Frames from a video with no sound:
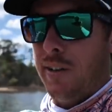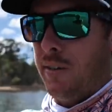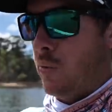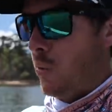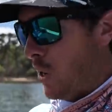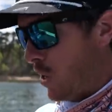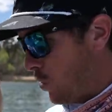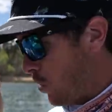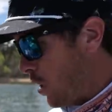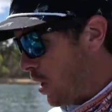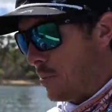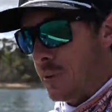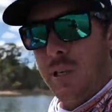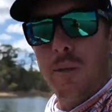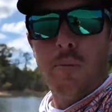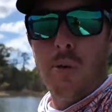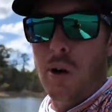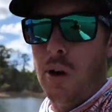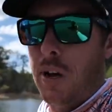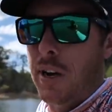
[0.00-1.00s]
And the way crappie
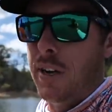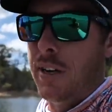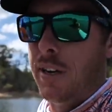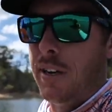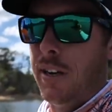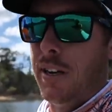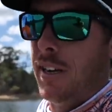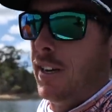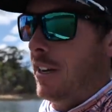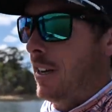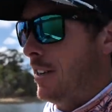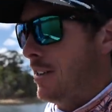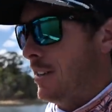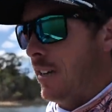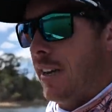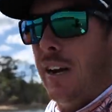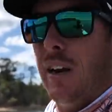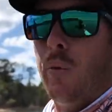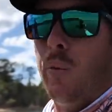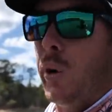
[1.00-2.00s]
spawn, it's
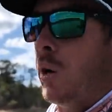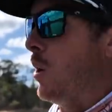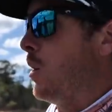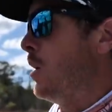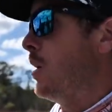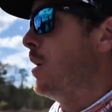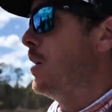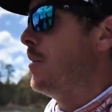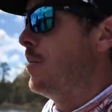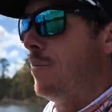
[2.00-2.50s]
kind of weird.